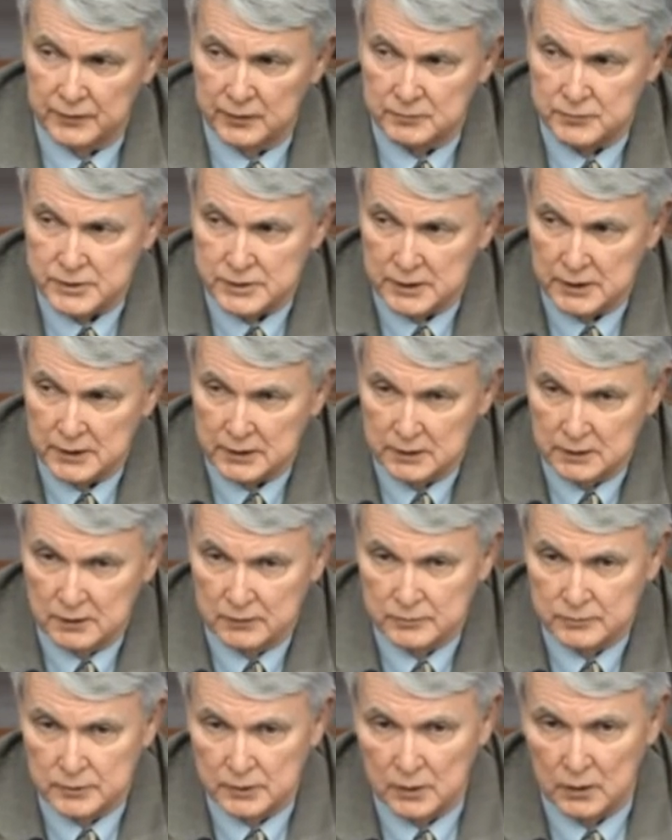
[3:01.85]
from state
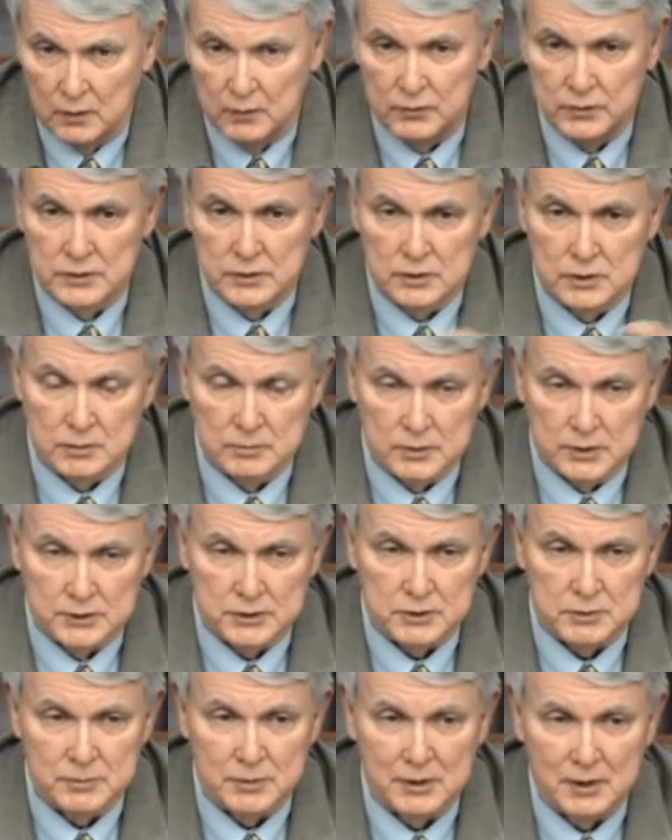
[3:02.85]
government over to
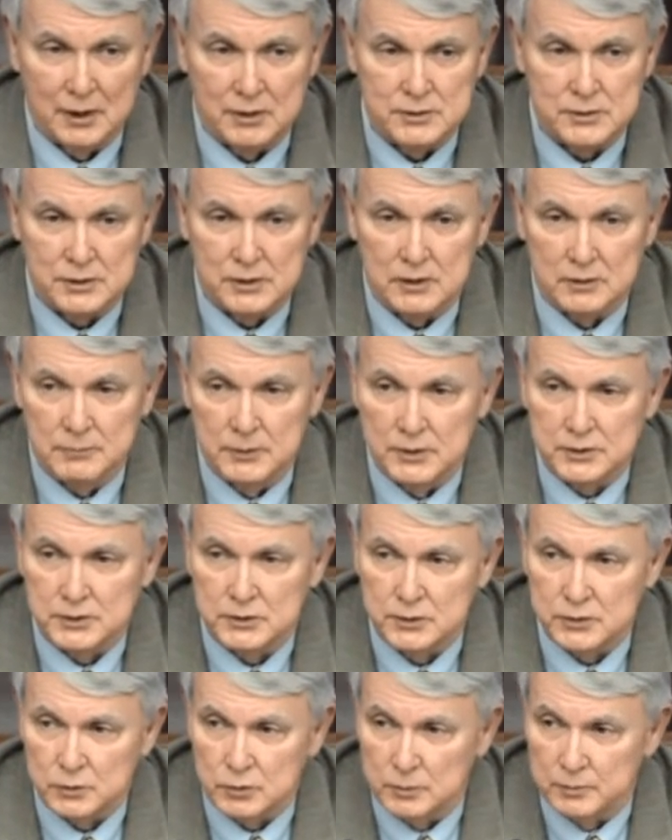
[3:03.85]
commercial because the
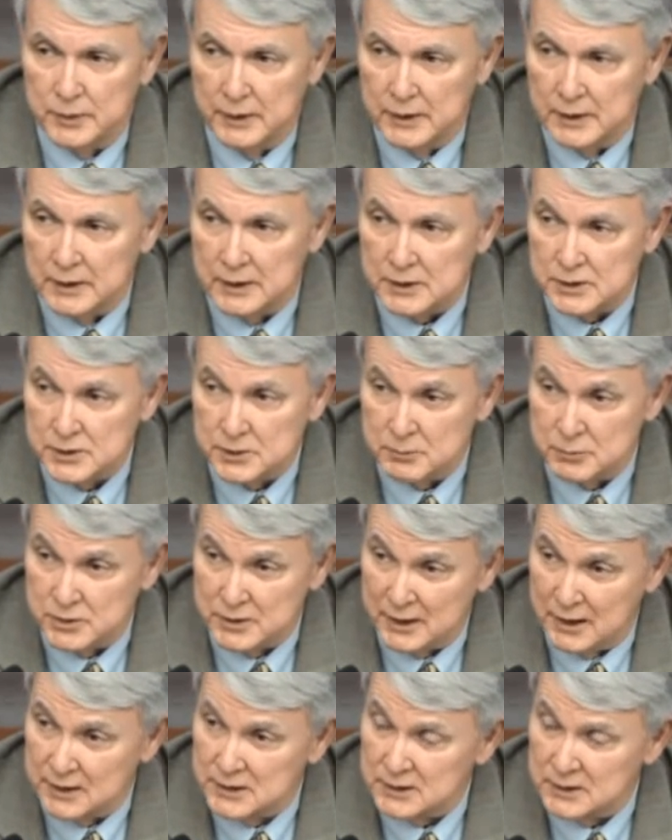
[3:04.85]
commercials were paying
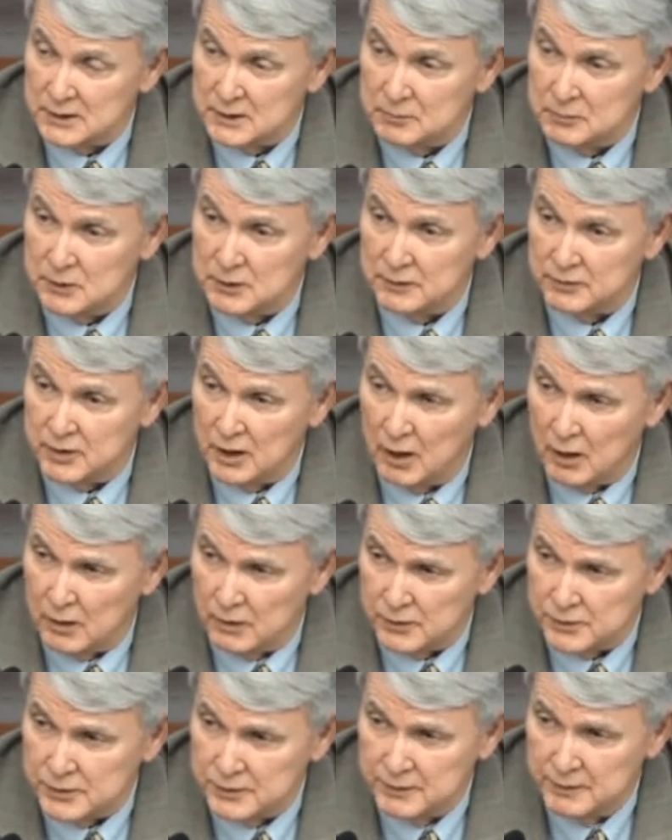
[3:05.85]
substantially above
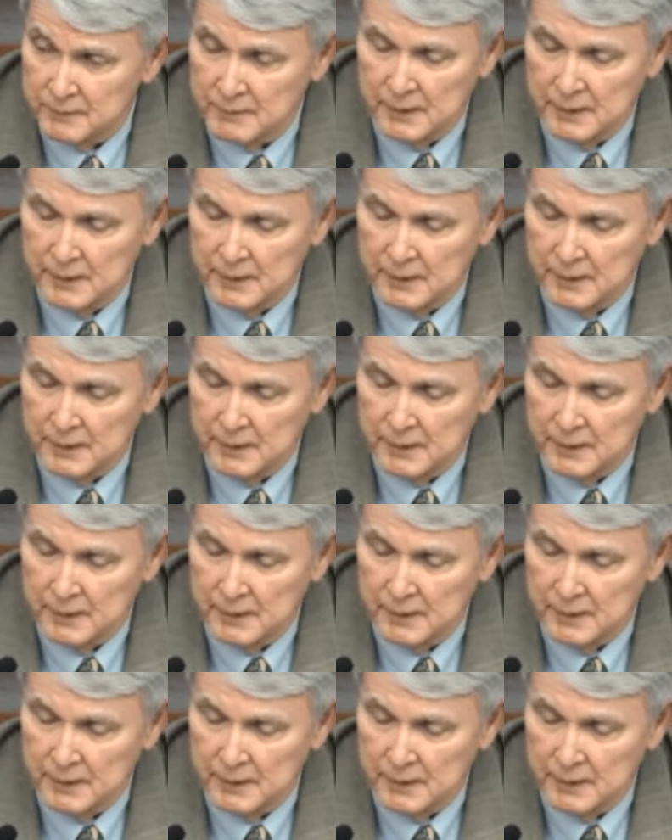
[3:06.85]
cost.